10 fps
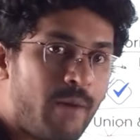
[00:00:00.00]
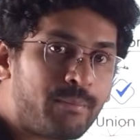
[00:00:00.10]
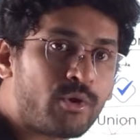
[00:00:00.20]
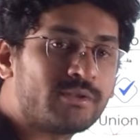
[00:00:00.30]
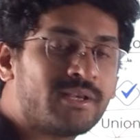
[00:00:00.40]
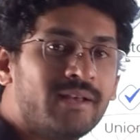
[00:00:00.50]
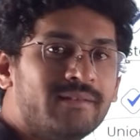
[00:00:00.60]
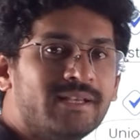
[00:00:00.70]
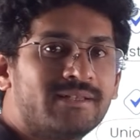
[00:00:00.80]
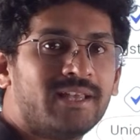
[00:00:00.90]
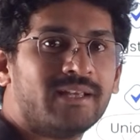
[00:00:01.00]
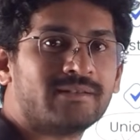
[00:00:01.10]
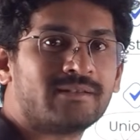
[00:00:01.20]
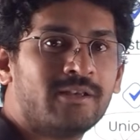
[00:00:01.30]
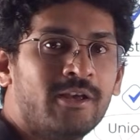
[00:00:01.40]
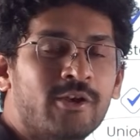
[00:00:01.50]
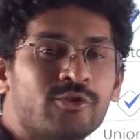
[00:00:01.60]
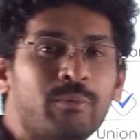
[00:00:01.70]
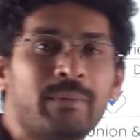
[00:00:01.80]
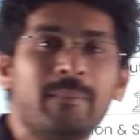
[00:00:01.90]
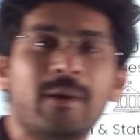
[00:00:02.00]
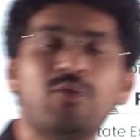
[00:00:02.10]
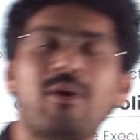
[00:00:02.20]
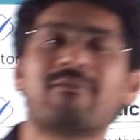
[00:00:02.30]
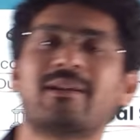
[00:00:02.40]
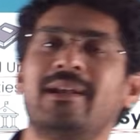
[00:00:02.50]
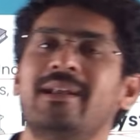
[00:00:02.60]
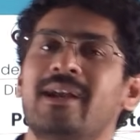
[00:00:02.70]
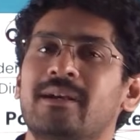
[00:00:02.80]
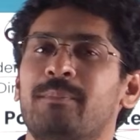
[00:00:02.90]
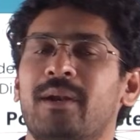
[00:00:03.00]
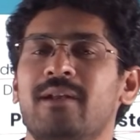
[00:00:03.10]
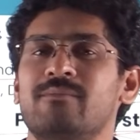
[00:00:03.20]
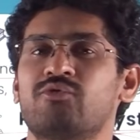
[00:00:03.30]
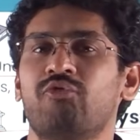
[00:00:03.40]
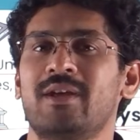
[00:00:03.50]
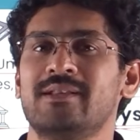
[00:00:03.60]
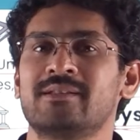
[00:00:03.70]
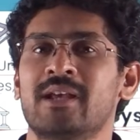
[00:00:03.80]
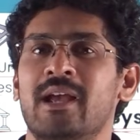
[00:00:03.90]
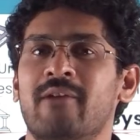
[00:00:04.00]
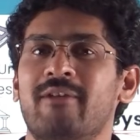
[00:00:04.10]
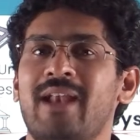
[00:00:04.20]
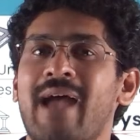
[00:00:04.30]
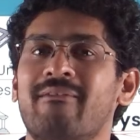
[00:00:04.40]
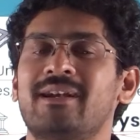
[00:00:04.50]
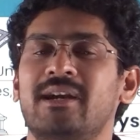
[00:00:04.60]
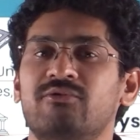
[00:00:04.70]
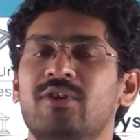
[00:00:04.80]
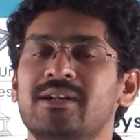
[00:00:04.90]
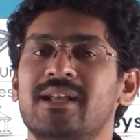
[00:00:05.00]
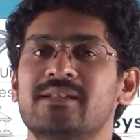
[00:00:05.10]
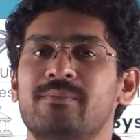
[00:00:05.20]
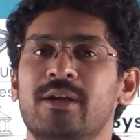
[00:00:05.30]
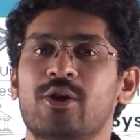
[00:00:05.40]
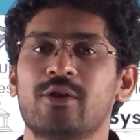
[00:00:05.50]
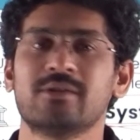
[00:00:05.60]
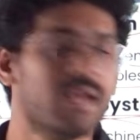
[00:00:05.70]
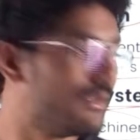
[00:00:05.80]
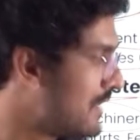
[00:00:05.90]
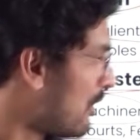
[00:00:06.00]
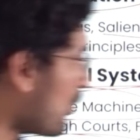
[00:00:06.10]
approach these things. So people who have cleared prelims once will have an advantage because they